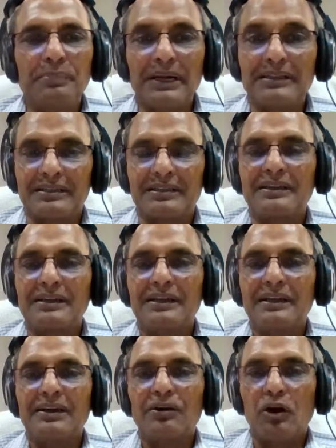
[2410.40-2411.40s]
But
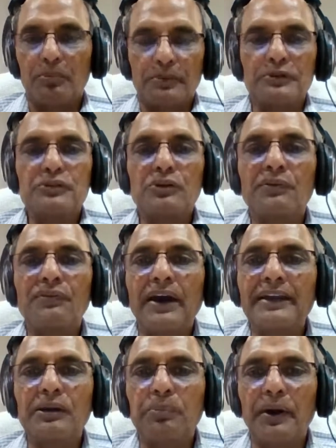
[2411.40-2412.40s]
of course, not
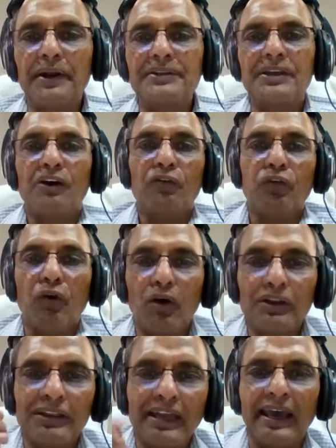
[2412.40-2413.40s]
final points
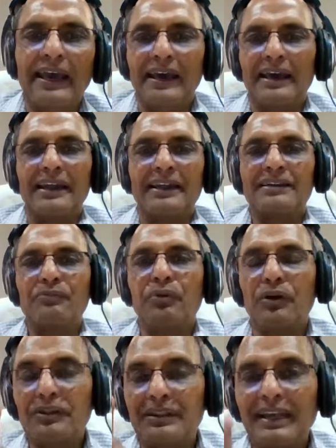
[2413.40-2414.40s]
for
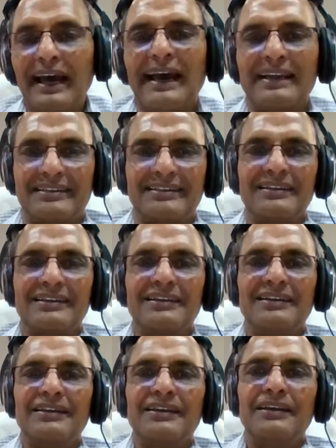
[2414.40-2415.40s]
that.
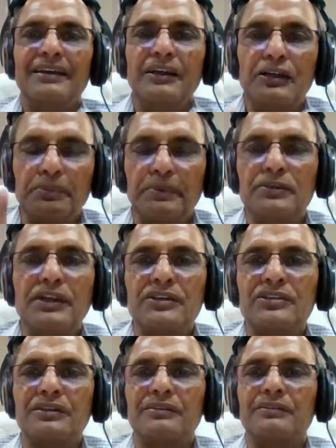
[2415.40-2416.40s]

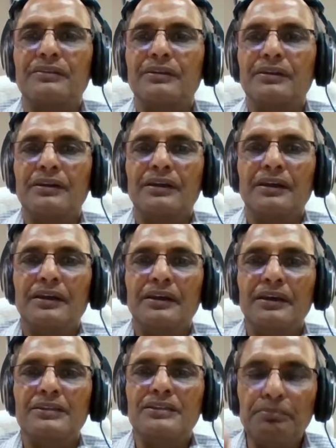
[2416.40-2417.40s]
interpretation,
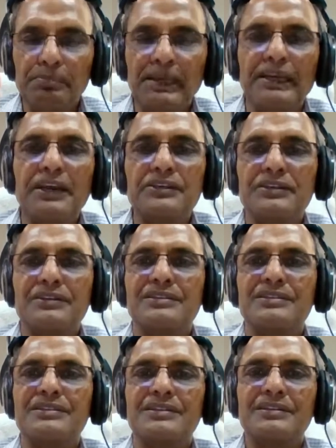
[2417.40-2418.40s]
its
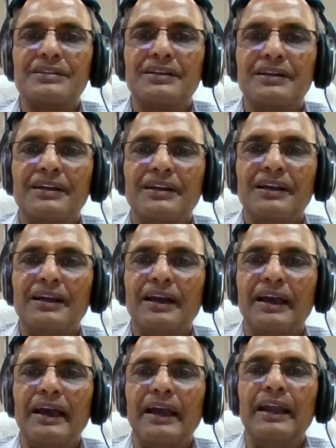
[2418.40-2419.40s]
implications,
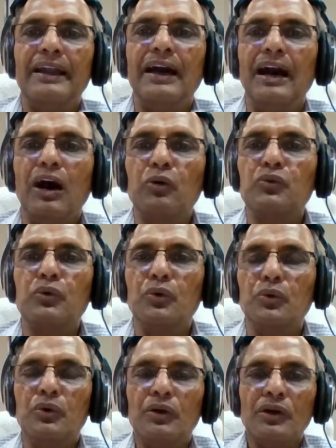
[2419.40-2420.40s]
and how
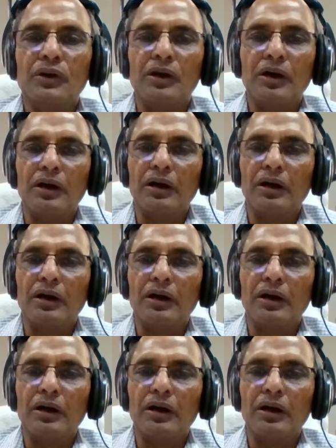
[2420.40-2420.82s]
to